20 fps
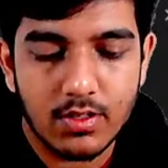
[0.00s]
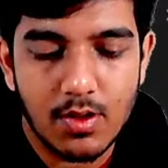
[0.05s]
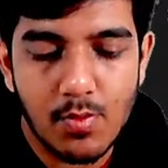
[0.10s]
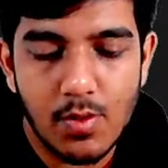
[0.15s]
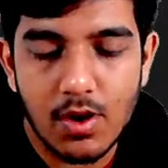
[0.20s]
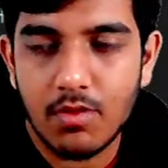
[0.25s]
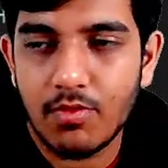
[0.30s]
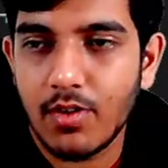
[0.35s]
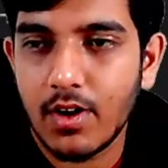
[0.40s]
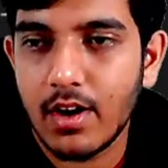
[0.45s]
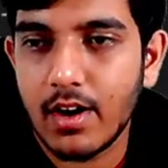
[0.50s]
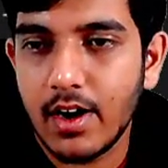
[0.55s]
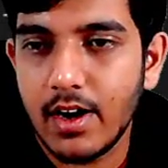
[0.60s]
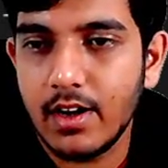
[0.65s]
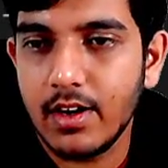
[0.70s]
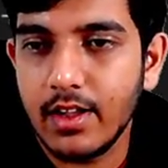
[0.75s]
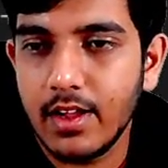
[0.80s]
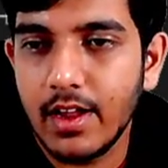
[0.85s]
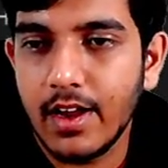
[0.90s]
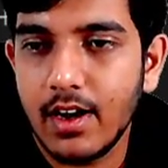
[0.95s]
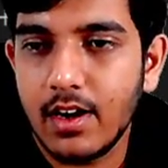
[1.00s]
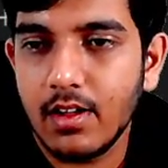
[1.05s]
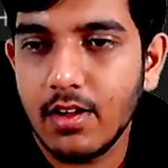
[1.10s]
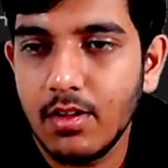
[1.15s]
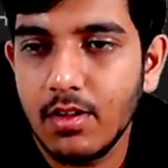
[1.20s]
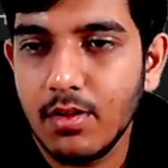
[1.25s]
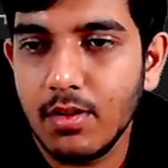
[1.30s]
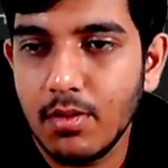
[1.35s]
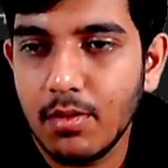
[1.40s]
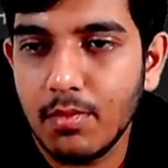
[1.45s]
for example, if I write
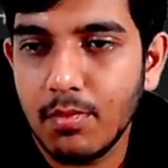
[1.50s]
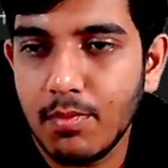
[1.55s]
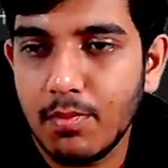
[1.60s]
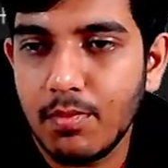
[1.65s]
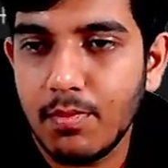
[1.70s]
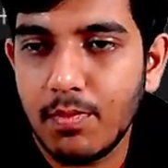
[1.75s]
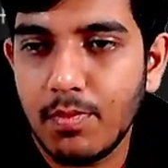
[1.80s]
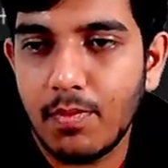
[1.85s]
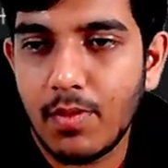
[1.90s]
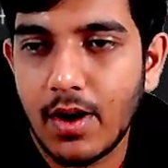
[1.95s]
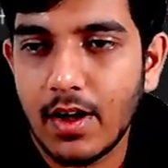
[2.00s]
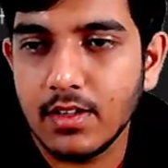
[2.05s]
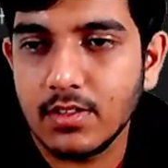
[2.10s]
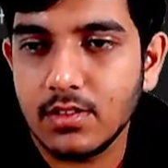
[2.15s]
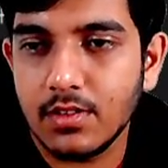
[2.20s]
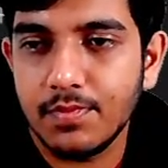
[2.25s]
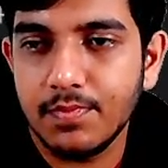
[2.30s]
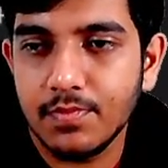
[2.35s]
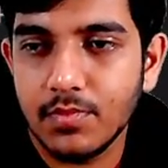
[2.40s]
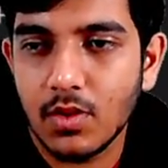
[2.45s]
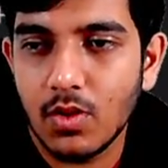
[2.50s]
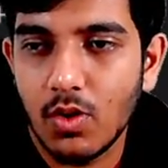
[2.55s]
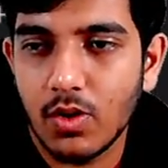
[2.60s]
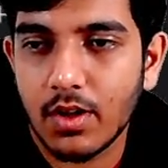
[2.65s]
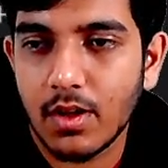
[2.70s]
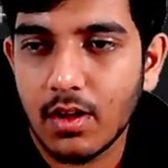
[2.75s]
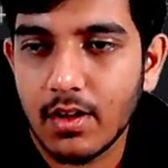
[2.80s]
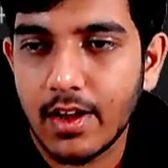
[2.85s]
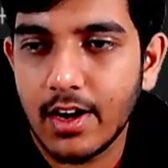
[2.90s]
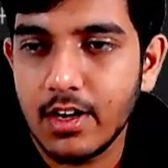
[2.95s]
get pass,
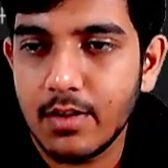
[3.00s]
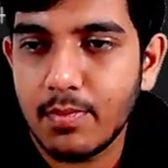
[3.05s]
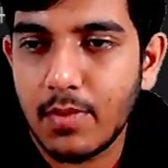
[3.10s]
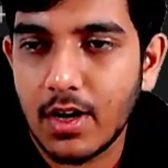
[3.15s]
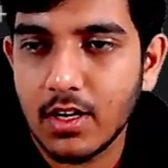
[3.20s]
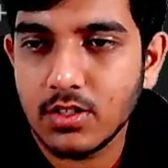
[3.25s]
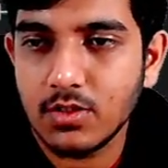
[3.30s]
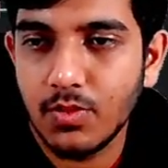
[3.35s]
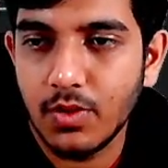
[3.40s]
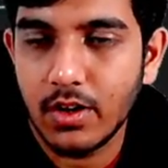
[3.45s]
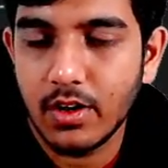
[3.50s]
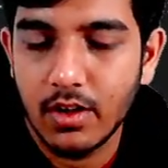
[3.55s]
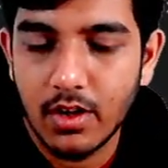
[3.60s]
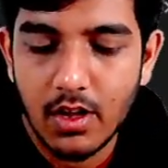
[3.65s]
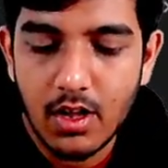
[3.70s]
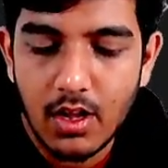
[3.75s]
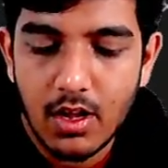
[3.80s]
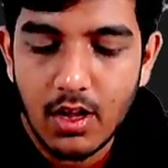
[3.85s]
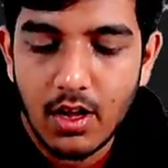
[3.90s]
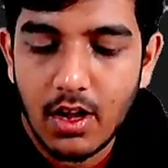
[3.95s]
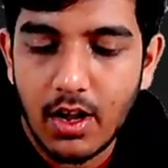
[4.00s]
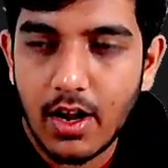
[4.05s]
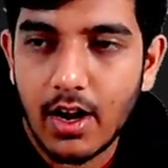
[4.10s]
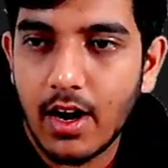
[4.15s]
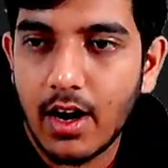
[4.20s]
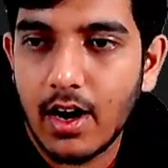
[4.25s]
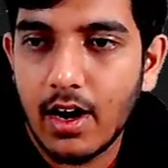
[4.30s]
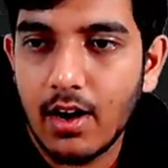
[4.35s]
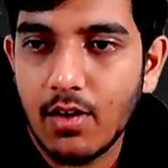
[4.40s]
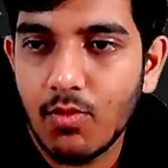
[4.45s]
okay, get password,
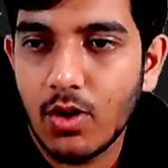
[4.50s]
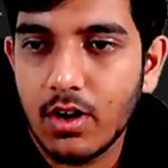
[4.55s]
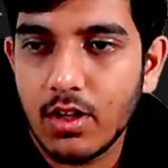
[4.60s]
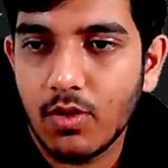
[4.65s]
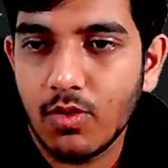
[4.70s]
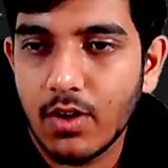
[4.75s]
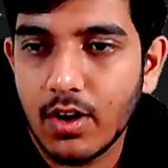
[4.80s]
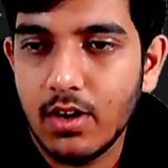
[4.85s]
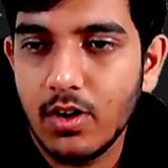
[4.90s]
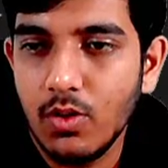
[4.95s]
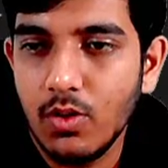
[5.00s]
and what you